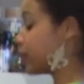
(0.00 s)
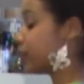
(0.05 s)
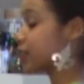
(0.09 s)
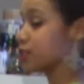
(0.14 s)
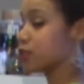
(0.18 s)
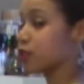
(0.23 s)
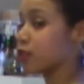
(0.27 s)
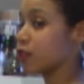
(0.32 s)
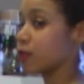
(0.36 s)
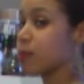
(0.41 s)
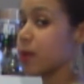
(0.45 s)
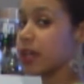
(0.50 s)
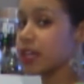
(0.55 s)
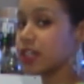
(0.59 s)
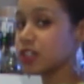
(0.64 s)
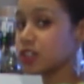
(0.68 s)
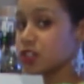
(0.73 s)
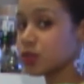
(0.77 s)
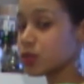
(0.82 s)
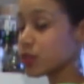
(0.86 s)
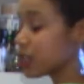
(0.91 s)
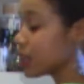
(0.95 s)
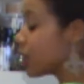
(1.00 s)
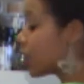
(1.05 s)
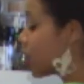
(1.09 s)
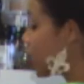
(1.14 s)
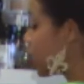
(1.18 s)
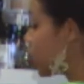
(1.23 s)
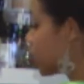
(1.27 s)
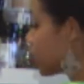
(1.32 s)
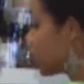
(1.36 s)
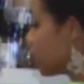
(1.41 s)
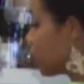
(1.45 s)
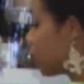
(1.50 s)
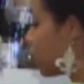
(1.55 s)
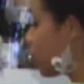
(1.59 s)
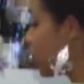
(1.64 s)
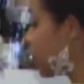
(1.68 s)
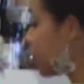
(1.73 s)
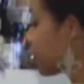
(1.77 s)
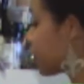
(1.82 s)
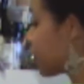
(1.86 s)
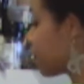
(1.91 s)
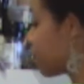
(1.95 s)
any sort of pastry, you
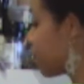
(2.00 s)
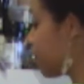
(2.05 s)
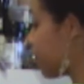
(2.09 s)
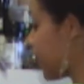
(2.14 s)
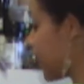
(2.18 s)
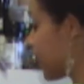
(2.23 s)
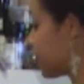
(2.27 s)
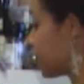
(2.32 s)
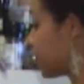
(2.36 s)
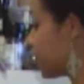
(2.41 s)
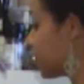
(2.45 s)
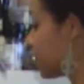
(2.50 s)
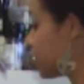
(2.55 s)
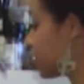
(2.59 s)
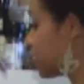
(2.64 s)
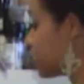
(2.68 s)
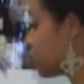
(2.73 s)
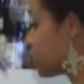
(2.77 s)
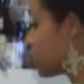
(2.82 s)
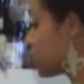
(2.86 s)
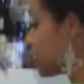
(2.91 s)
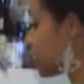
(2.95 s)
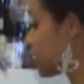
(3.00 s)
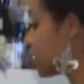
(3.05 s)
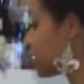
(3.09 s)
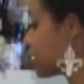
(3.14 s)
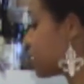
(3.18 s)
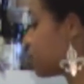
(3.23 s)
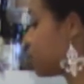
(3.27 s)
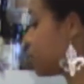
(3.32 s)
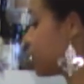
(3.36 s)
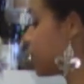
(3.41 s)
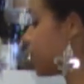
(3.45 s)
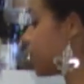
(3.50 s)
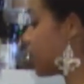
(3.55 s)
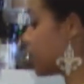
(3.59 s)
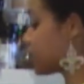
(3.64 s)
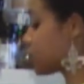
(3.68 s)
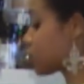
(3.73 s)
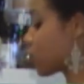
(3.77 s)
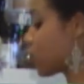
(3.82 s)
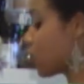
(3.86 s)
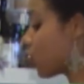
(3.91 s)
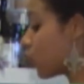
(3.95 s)
want the fat that you're using to be
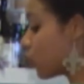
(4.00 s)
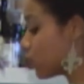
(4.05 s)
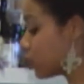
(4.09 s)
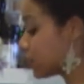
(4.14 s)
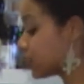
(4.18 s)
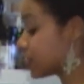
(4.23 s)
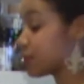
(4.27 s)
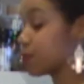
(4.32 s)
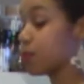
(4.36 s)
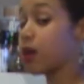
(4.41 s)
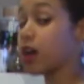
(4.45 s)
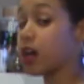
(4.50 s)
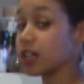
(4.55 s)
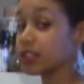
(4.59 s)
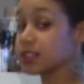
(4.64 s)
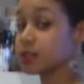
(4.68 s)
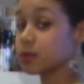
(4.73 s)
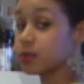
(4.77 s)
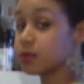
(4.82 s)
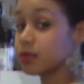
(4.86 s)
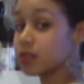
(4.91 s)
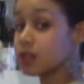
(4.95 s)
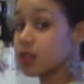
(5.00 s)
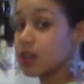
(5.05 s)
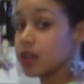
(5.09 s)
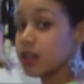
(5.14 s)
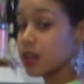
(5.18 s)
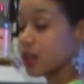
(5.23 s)
as cold as possible